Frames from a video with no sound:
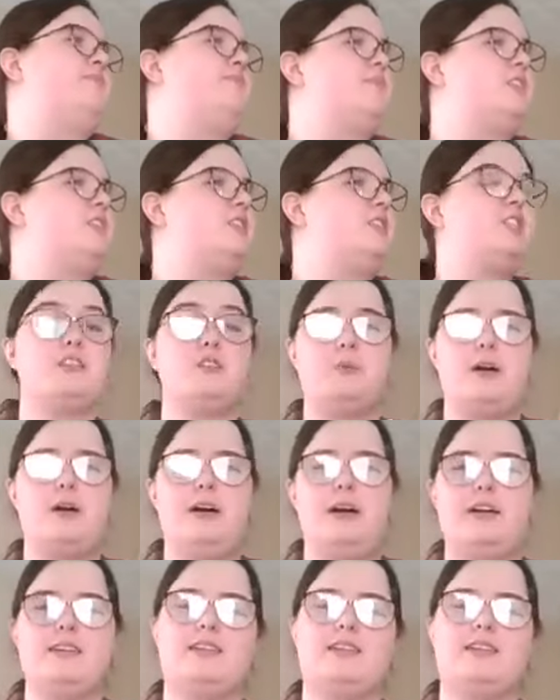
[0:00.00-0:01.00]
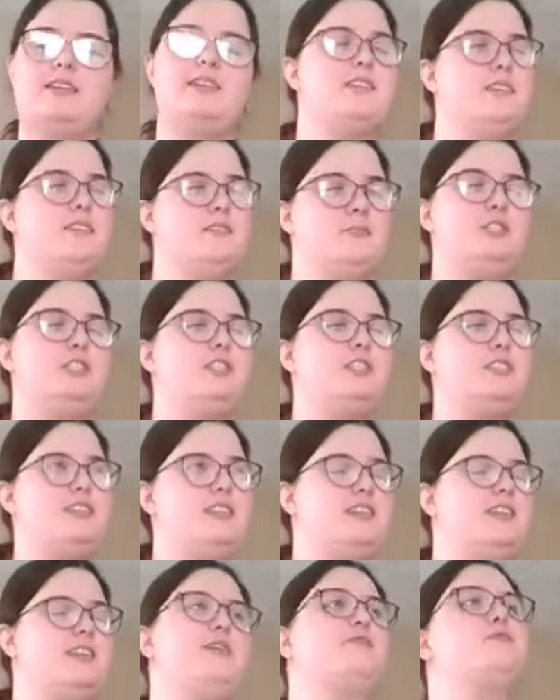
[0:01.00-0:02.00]
sugar work, which is
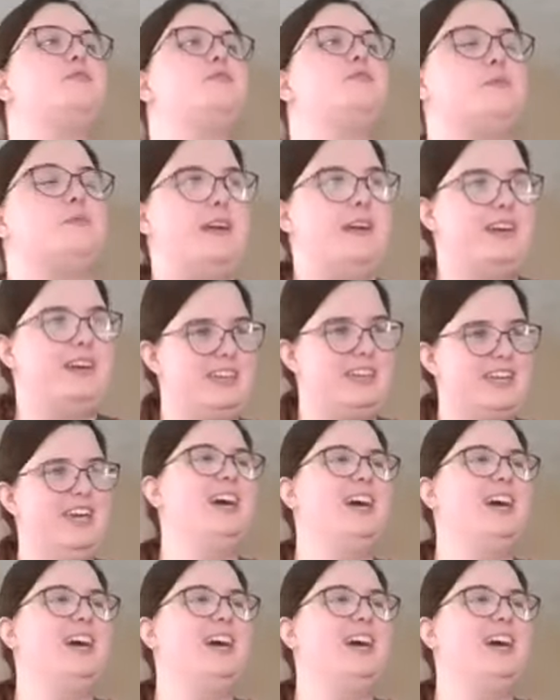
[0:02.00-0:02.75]
the devil's work,